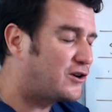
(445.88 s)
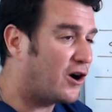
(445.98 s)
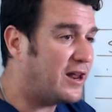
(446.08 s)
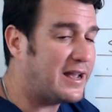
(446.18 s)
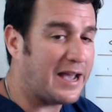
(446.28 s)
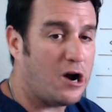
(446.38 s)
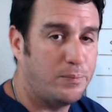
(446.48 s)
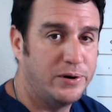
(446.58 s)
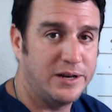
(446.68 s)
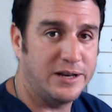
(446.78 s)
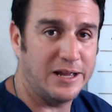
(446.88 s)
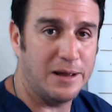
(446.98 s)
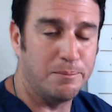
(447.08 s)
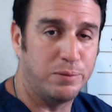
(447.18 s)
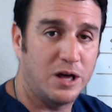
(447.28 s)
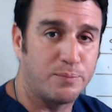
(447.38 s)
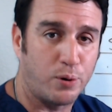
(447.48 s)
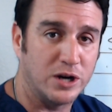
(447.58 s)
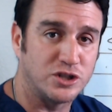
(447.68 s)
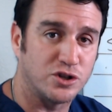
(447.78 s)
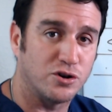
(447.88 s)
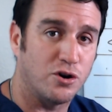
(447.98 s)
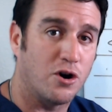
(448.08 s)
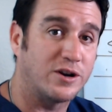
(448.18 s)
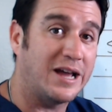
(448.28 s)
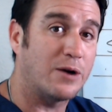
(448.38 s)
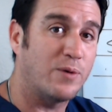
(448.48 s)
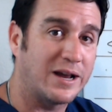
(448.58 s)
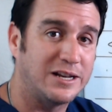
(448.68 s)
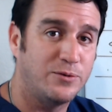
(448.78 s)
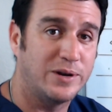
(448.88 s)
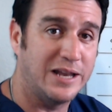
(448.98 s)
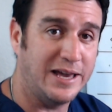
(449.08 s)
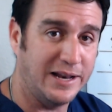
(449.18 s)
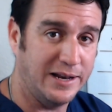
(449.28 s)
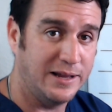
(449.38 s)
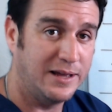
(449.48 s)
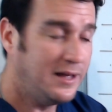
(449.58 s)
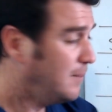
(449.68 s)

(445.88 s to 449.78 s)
cardiac output and blood pressure are directly related.